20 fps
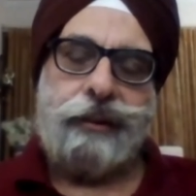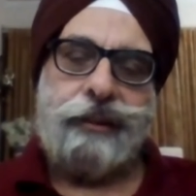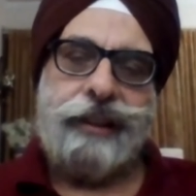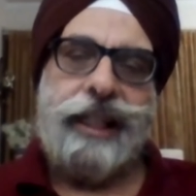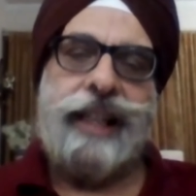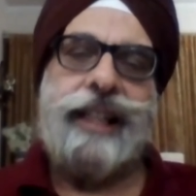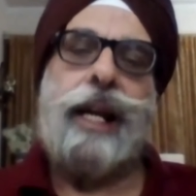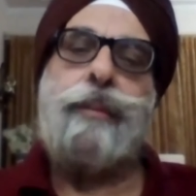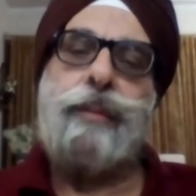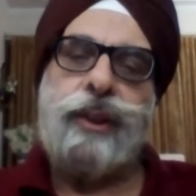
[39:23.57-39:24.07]

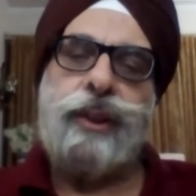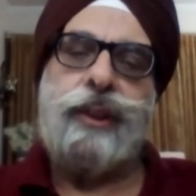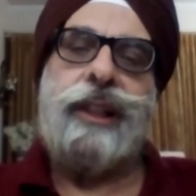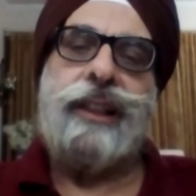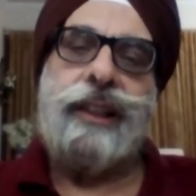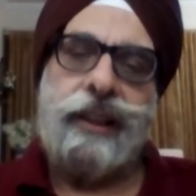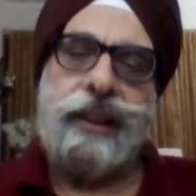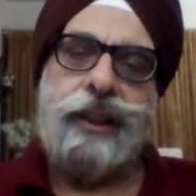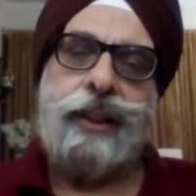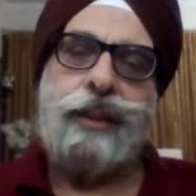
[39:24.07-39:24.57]
That happens to be
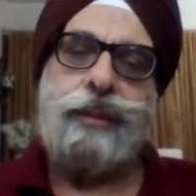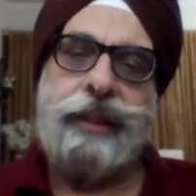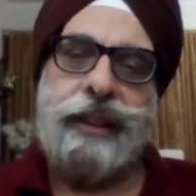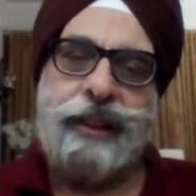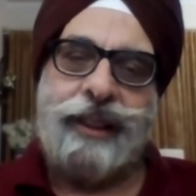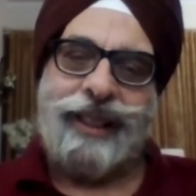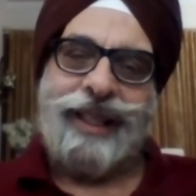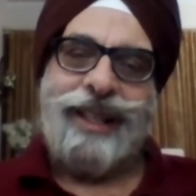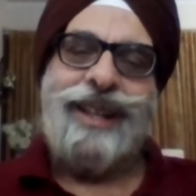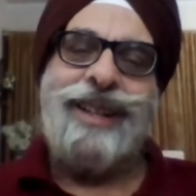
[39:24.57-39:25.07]
another of my
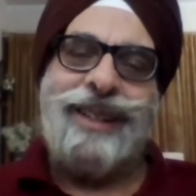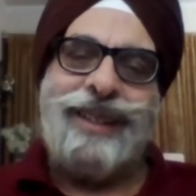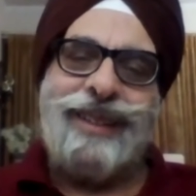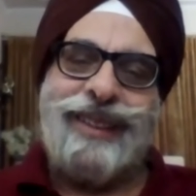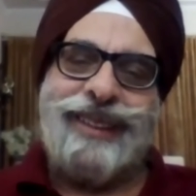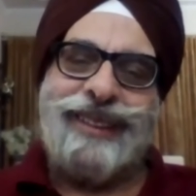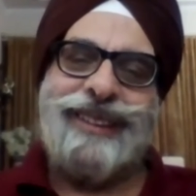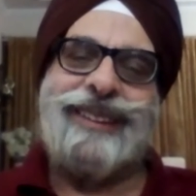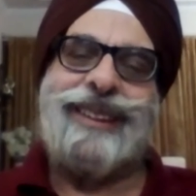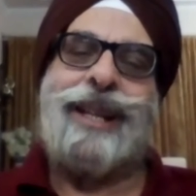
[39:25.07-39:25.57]

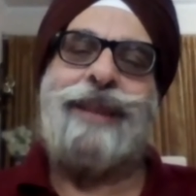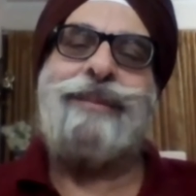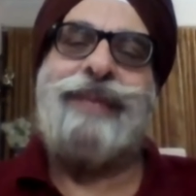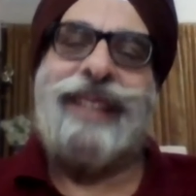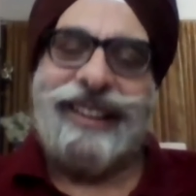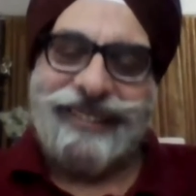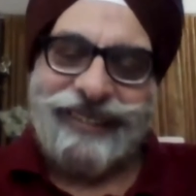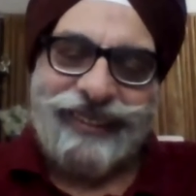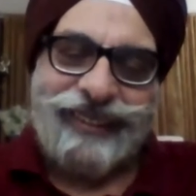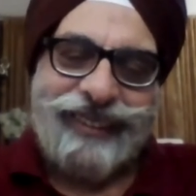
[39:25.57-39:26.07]

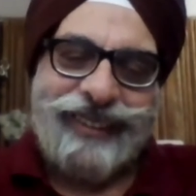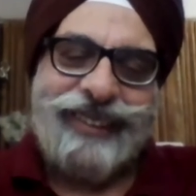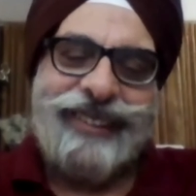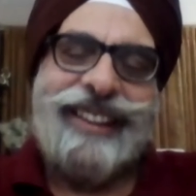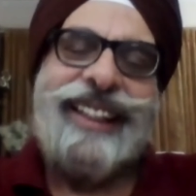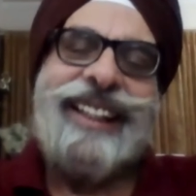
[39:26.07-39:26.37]
subjects. So, okay.